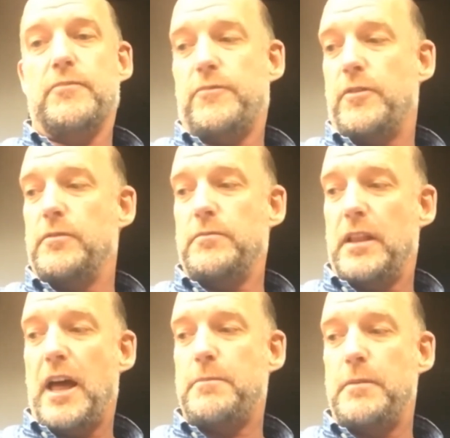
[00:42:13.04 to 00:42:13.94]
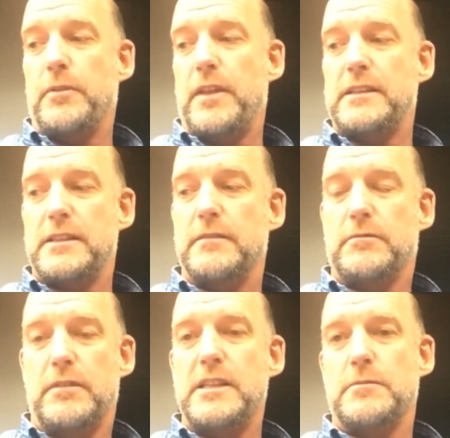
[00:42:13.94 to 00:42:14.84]
for a lot of people, that's a
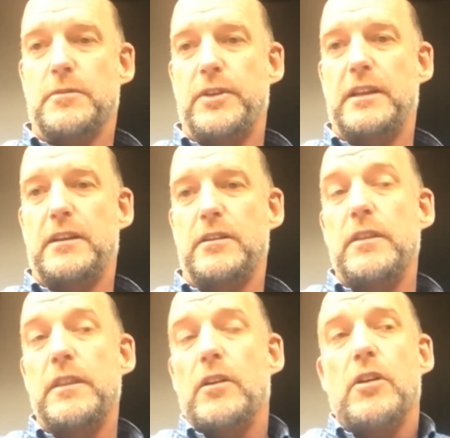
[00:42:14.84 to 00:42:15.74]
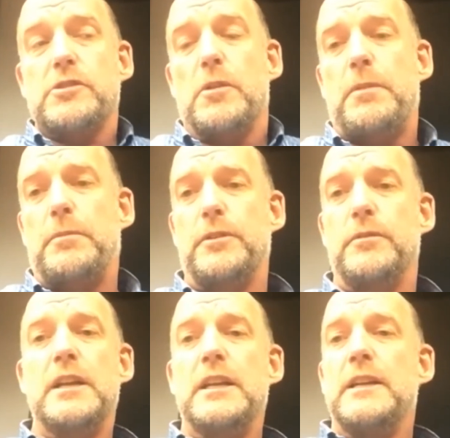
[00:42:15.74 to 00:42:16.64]
reasonable thing to do. And there are also people
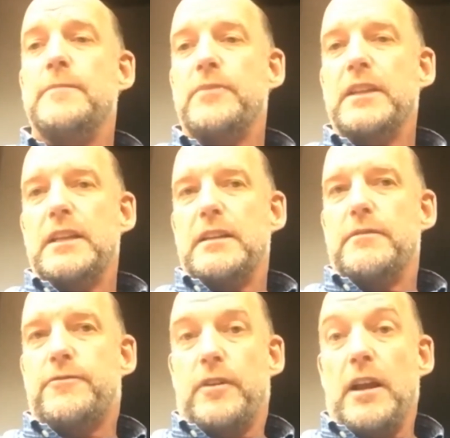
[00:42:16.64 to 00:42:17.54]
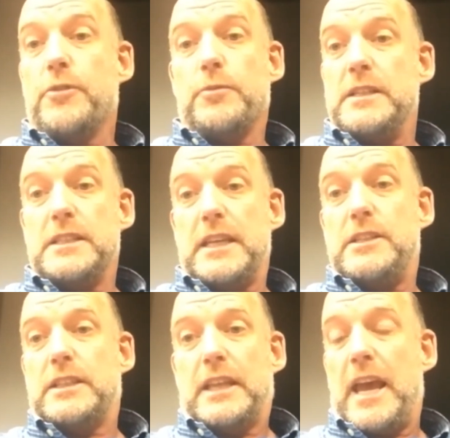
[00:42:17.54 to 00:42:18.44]
who, for health reasons, they
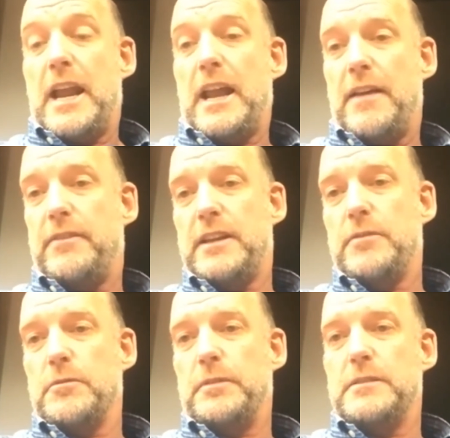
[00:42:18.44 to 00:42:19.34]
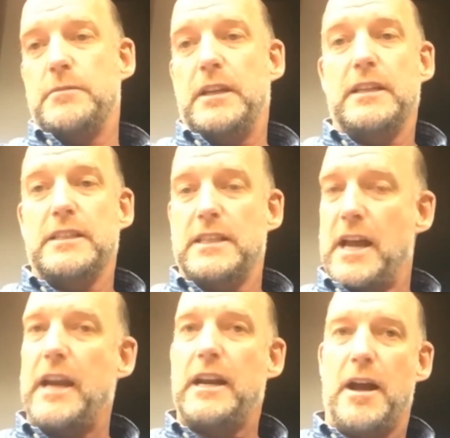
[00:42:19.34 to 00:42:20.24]
just cannot have a knee replacement. It is
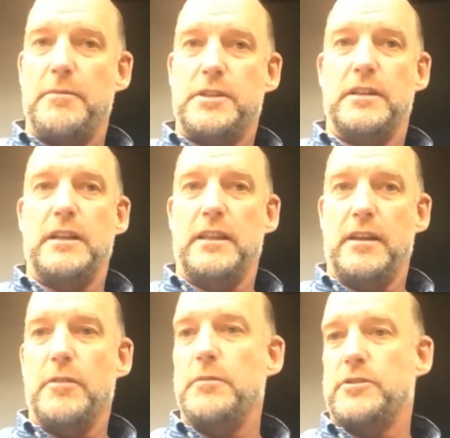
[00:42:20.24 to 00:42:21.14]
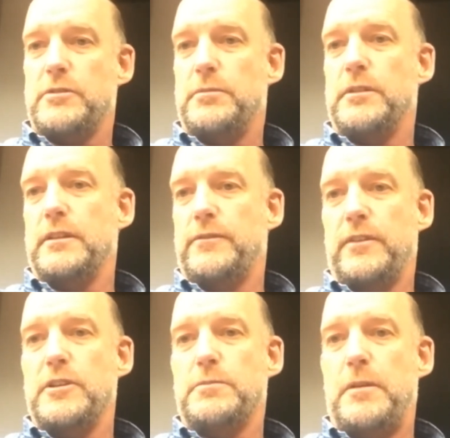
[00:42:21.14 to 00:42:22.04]
not an option and they're miserable. And
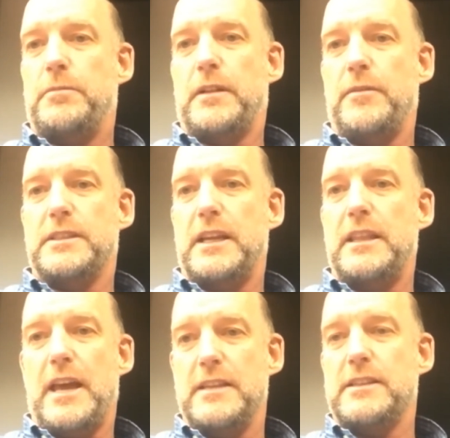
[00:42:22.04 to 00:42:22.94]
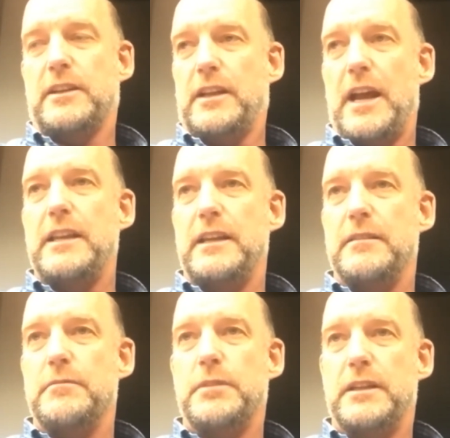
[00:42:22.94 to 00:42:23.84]
for those people, I would say that is a good
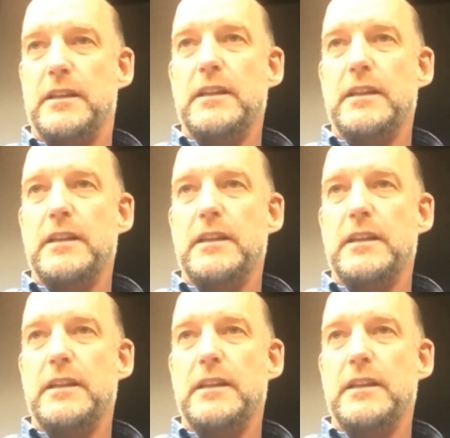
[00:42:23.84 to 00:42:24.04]
idea. But